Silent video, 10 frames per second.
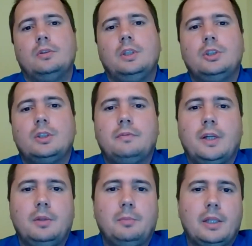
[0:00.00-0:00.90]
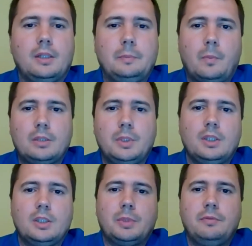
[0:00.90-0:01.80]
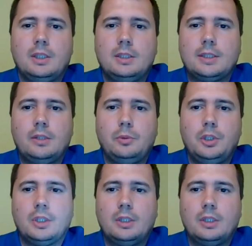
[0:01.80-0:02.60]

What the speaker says: the Igneo digital firing panel has been specifically